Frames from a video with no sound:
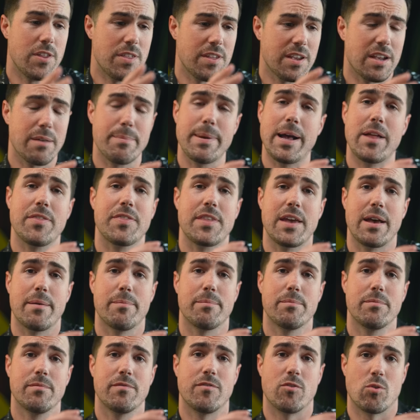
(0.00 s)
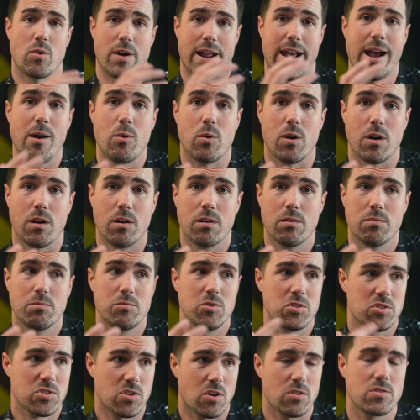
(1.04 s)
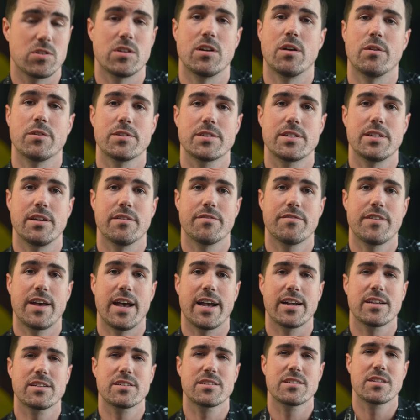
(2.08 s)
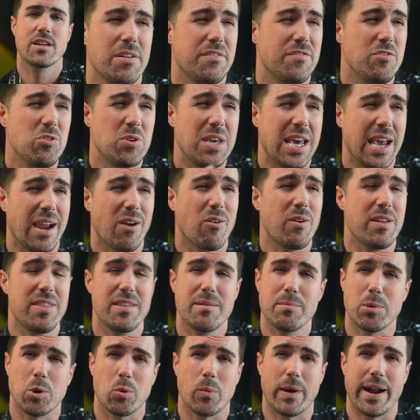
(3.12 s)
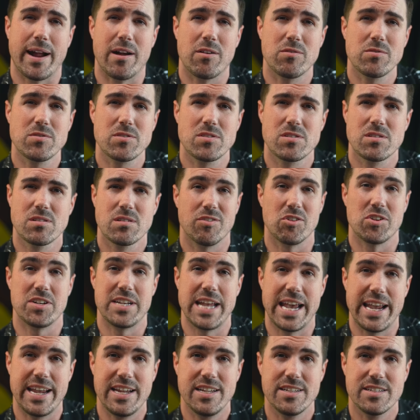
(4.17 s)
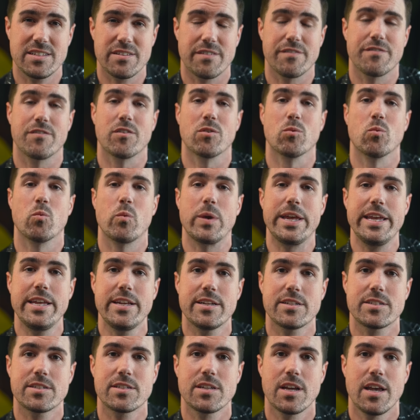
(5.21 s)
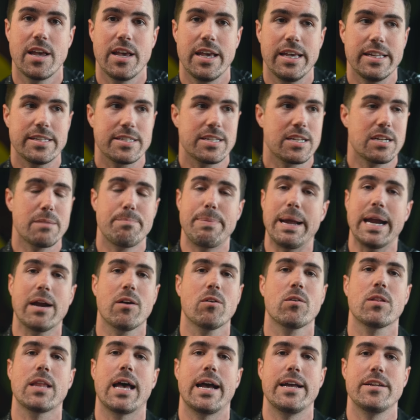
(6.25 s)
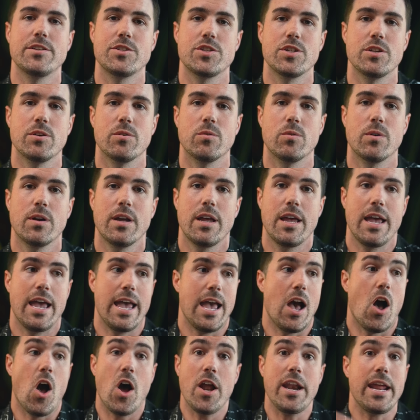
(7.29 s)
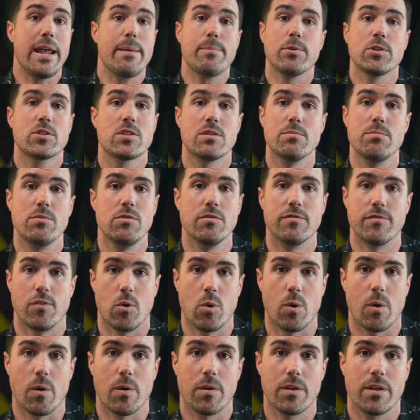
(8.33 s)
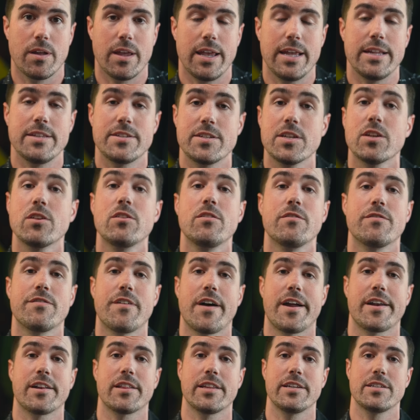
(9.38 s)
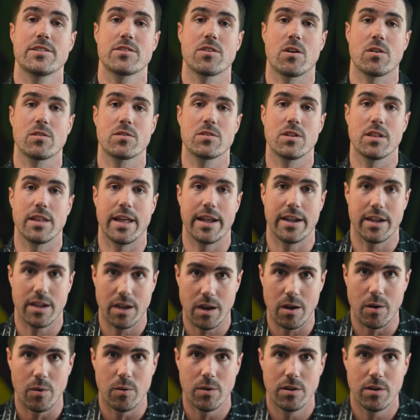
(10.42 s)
you think about them for an hour, you'll start to notice the effects. But if you carry them around for days, for weeks, it's gonna paralyze you, unable to move forward until you finally start to let go.